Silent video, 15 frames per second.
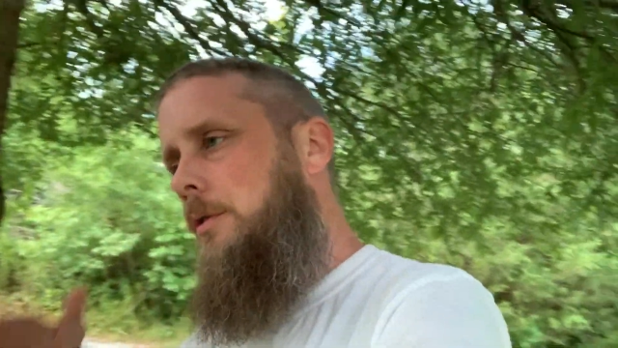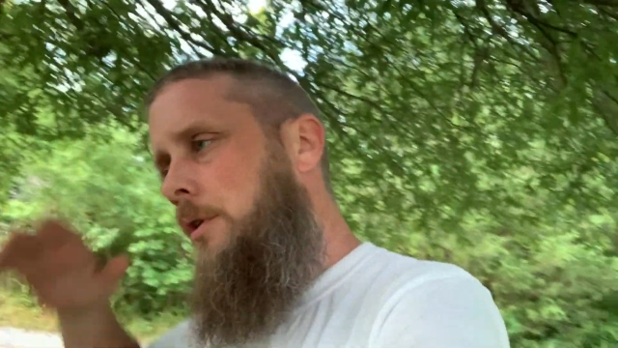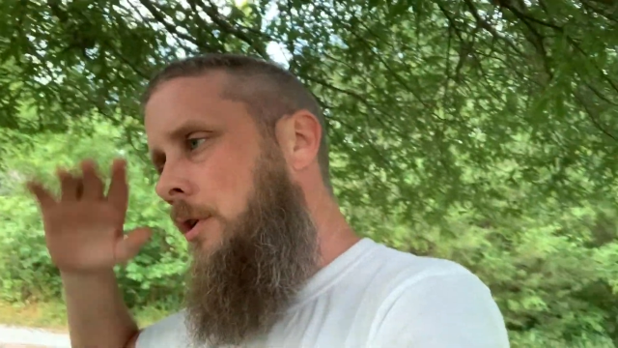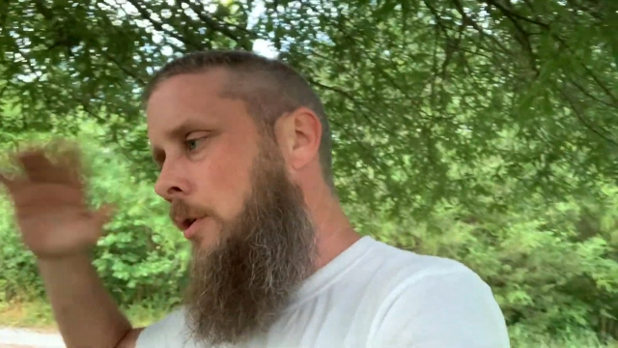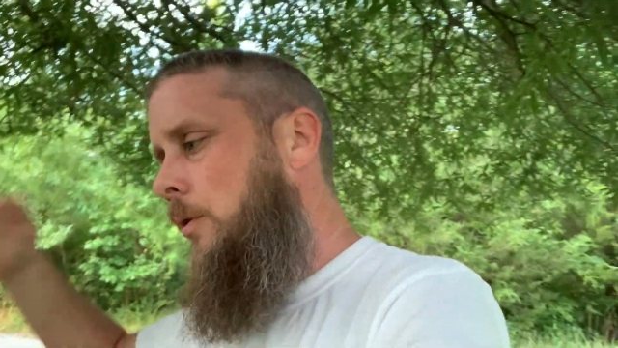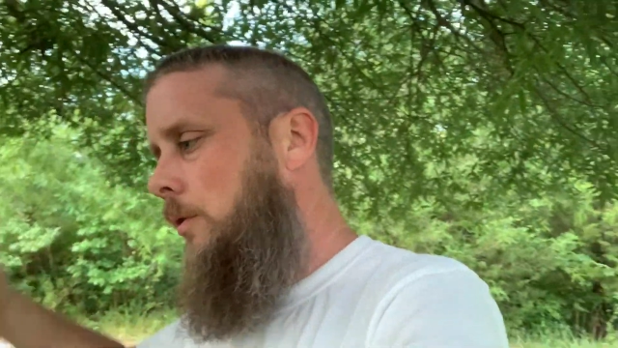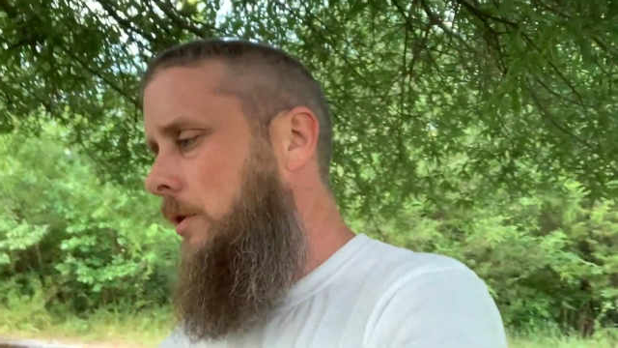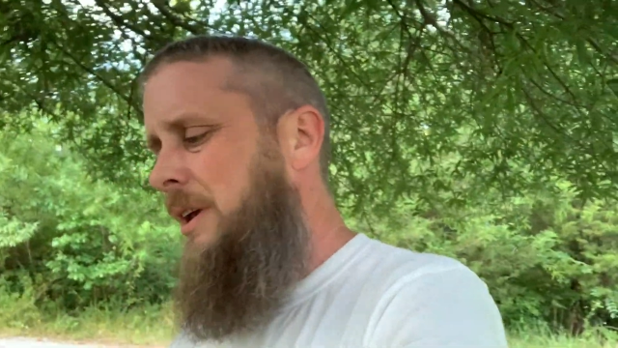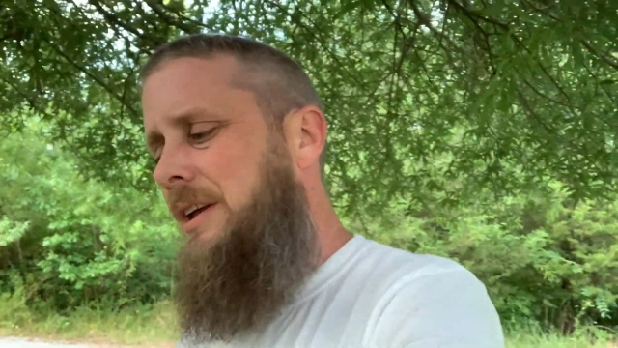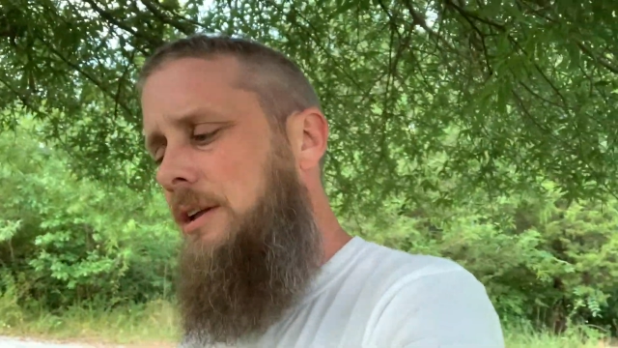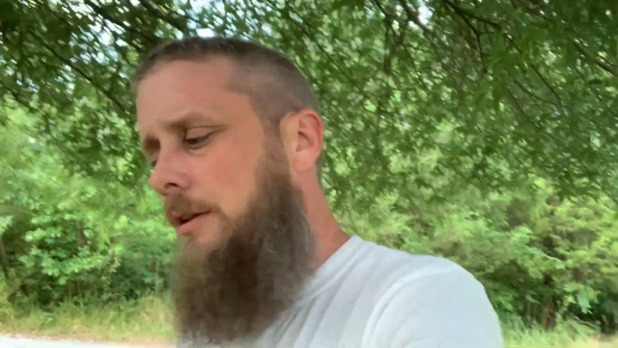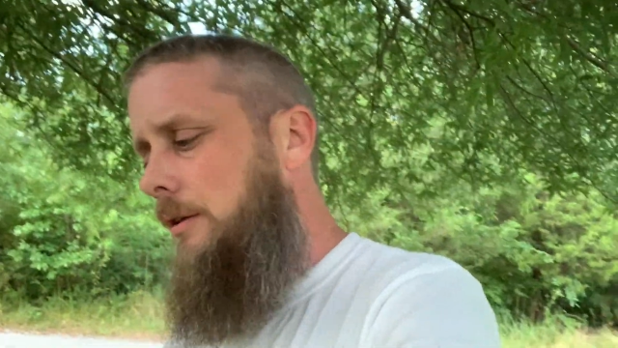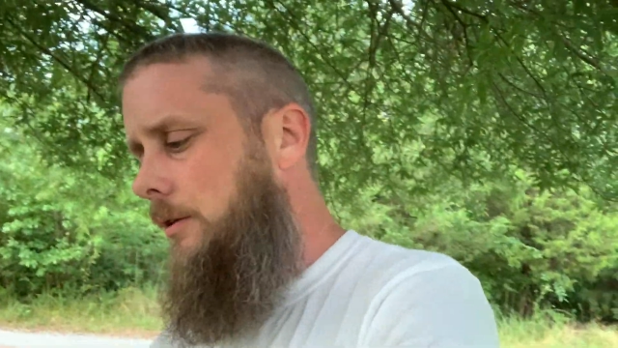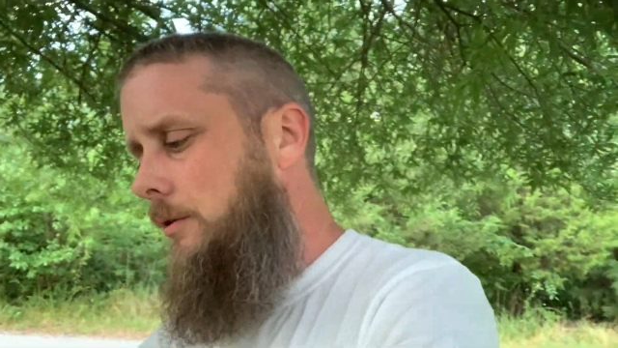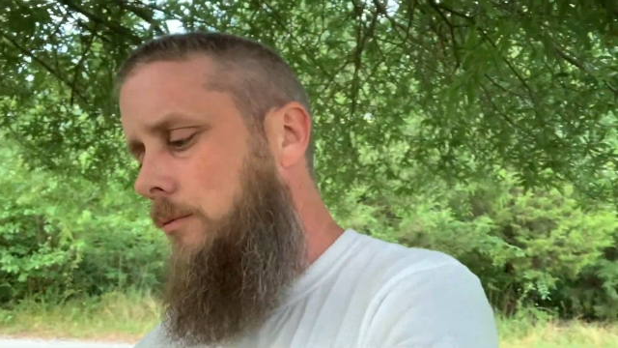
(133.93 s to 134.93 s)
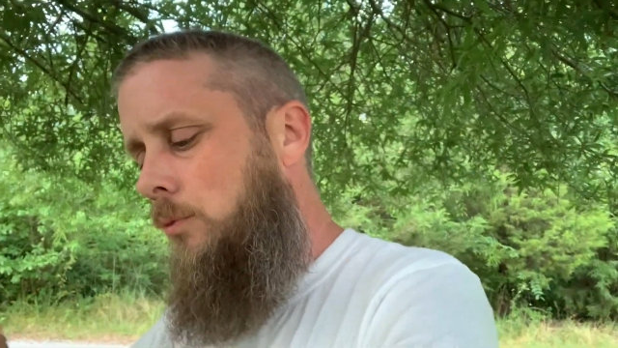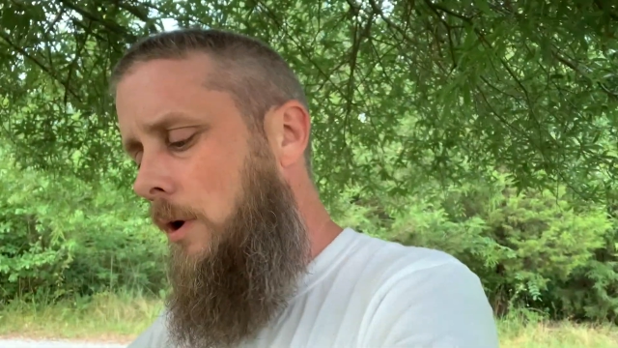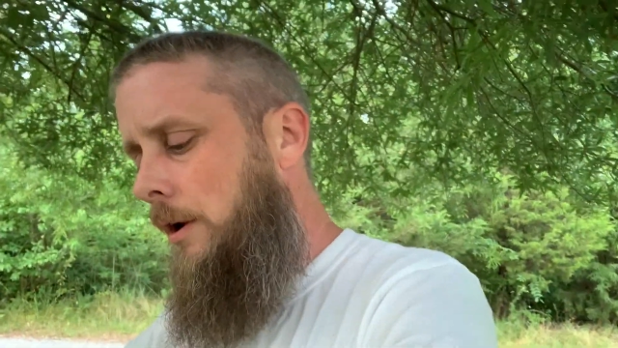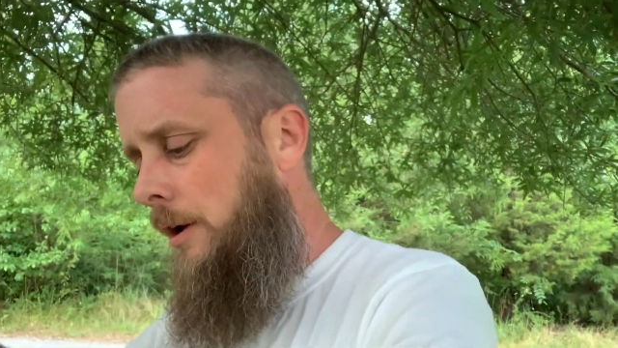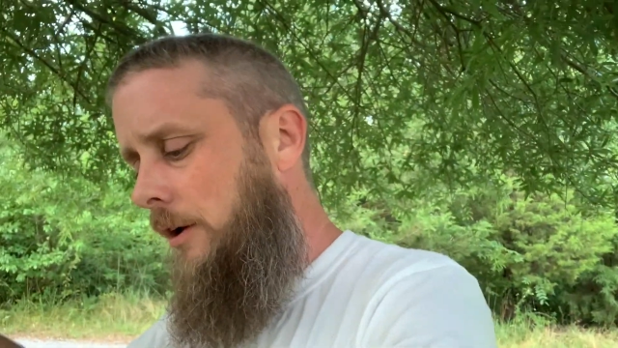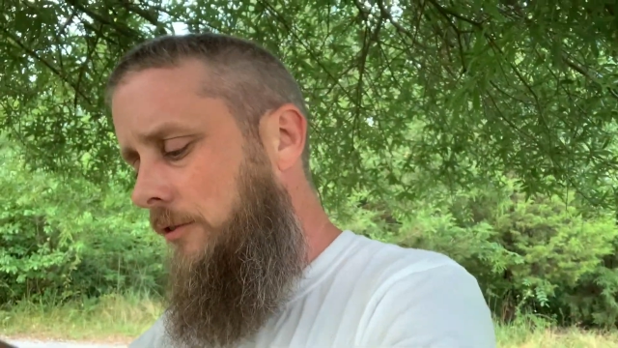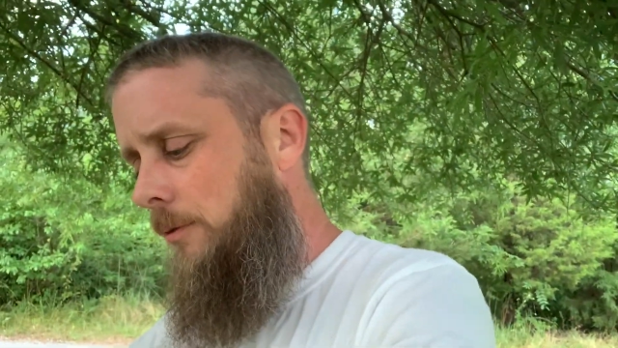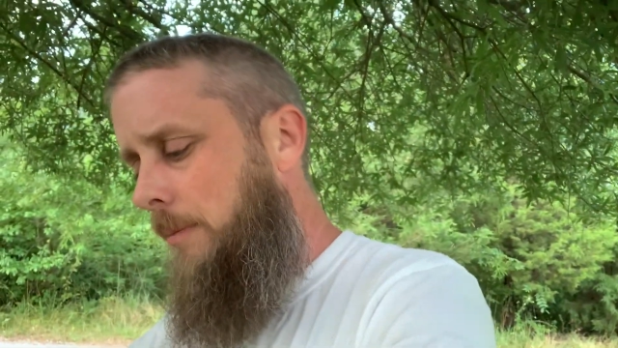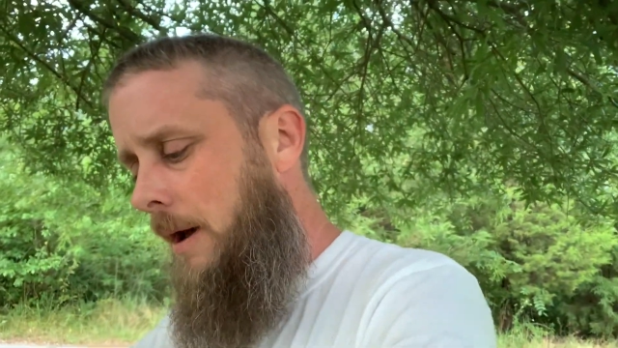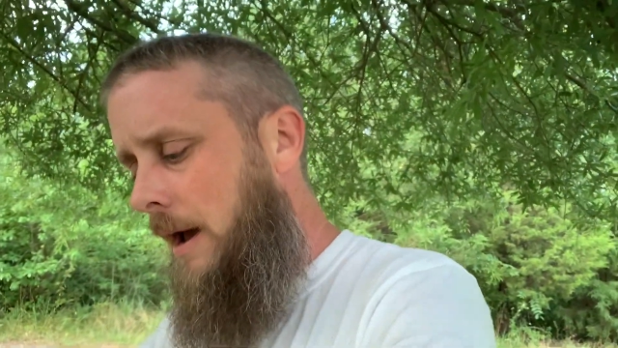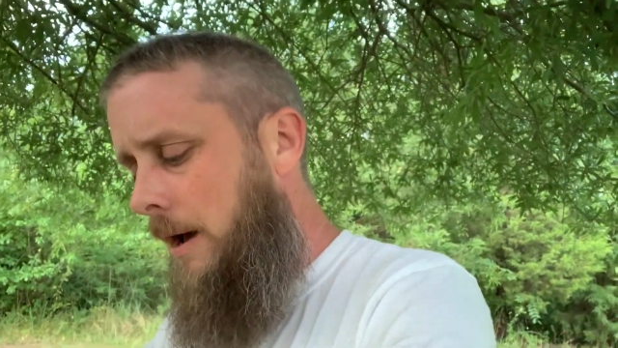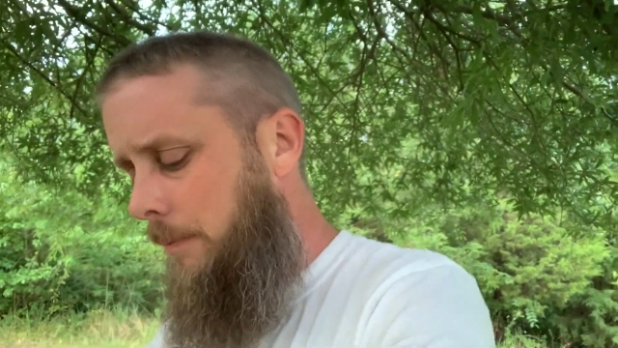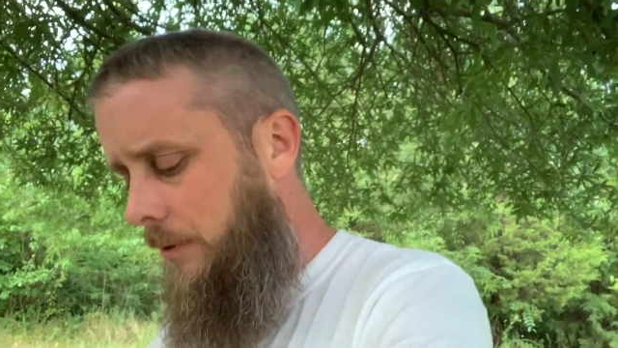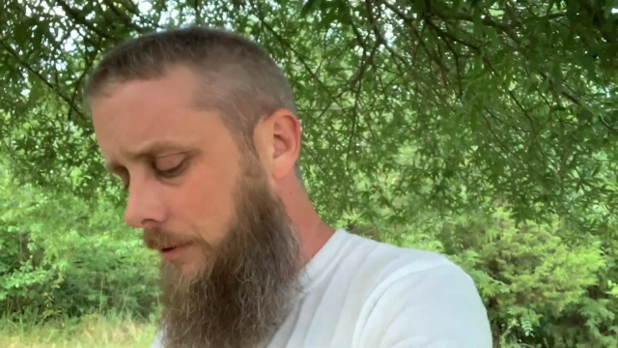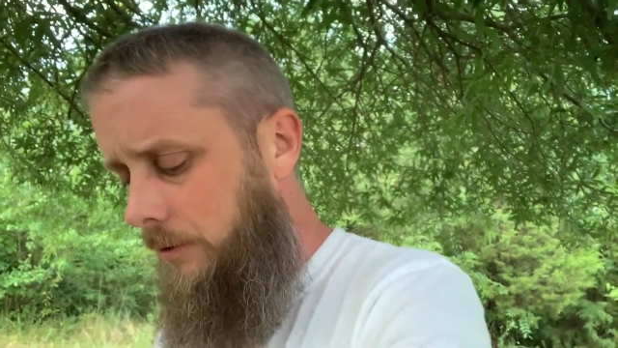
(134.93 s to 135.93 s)
you know, rednecks are
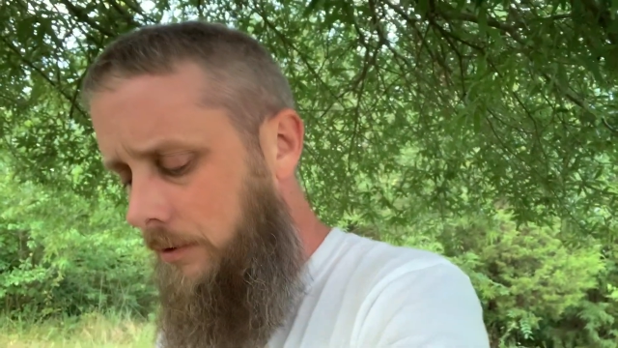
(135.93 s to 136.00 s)
bad, but